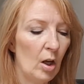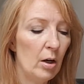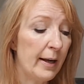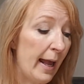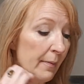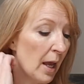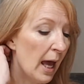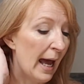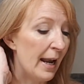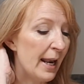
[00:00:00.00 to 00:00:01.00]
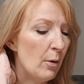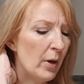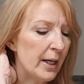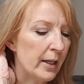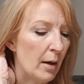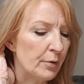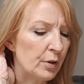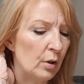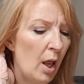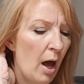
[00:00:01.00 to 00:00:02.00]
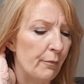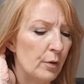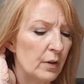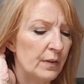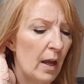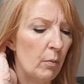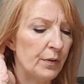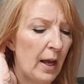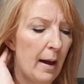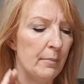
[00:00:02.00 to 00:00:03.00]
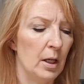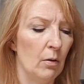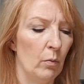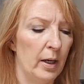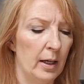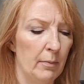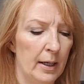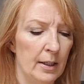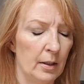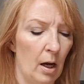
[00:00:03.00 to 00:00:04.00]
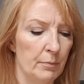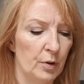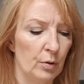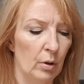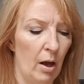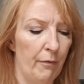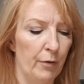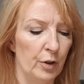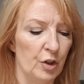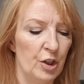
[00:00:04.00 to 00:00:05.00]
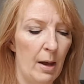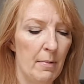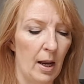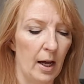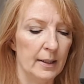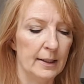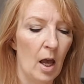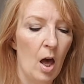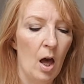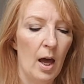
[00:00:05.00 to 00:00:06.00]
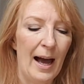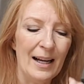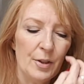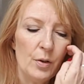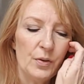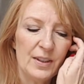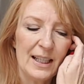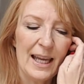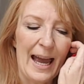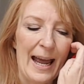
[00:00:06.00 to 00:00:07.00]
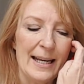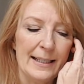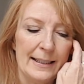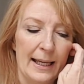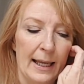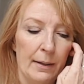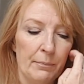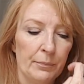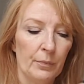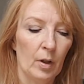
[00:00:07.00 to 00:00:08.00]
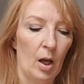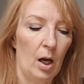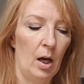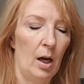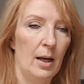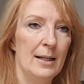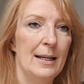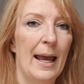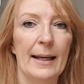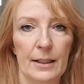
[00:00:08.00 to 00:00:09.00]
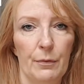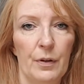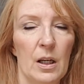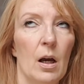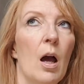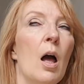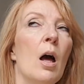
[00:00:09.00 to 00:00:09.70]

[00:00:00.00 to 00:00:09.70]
okay, and then when it comes to love, you could say what's happening when it, when it comes to love for the Geminis. I don't see anything uh, negative here